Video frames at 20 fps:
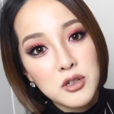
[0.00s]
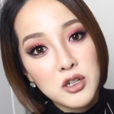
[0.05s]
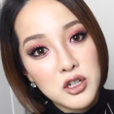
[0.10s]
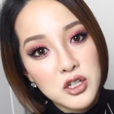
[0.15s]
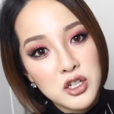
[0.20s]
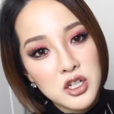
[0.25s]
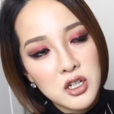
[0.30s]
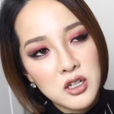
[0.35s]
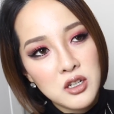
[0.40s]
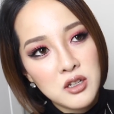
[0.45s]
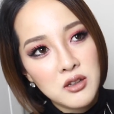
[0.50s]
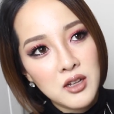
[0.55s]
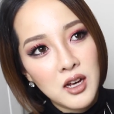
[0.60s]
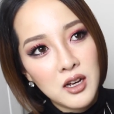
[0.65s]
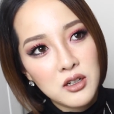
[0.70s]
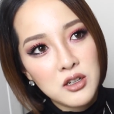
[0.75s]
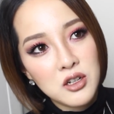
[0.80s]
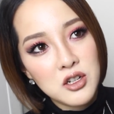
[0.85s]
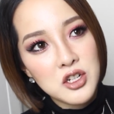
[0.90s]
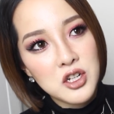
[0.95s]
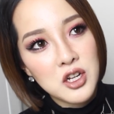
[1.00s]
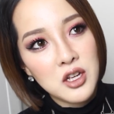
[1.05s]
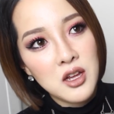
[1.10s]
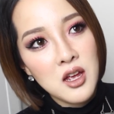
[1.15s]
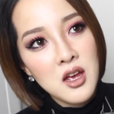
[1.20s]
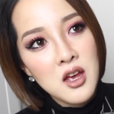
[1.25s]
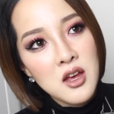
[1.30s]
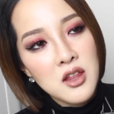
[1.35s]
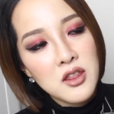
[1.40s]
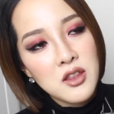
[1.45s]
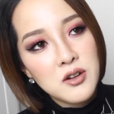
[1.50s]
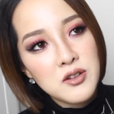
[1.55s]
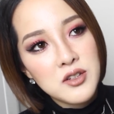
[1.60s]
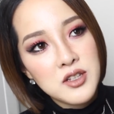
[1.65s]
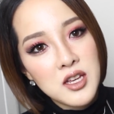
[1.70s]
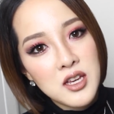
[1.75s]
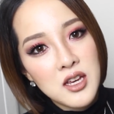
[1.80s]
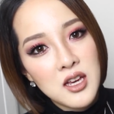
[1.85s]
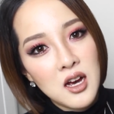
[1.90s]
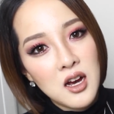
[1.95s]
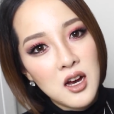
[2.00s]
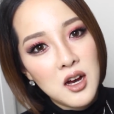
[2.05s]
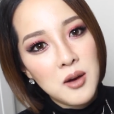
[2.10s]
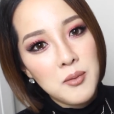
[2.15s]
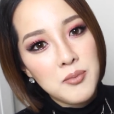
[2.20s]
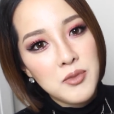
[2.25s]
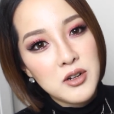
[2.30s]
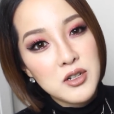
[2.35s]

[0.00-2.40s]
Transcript: cushion not cushion there's the uh,